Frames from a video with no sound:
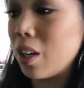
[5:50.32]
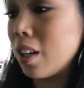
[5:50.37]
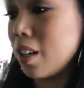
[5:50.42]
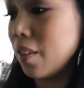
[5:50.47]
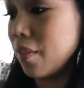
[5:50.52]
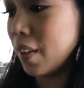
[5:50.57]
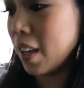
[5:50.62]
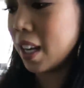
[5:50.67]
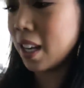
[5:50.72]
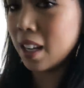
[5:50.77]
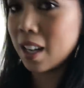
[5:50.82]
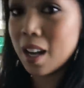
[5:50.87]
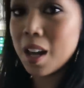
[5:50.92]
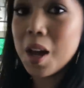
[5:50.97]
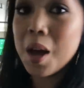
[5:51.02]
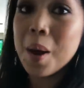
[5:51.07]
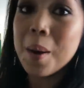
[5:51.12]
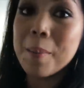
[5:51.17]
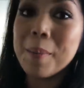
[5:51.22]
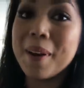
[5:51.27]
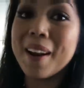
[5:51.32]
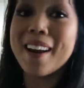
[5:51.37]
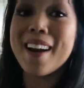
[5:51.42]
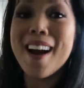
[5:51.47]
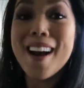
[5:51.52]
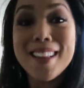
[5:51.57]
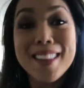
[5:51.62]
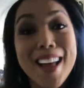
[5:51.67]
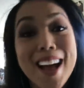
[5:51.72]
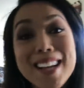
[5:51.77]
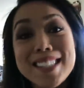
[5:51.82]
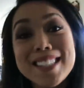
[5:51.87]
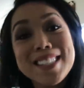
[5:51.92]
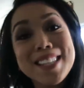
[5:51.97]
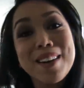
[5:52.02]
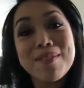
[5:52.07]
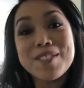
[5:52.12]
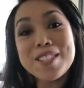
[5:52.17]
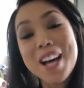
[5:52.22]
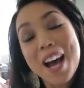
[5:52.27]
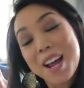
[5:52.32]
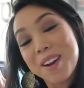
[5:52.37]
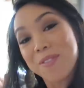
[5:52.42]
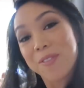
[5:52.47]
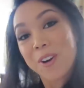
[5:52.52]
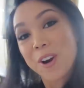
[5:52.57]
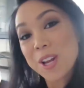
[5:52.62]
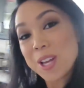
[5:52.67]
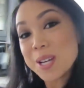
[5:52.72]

starving. But I got a lot of stuff done for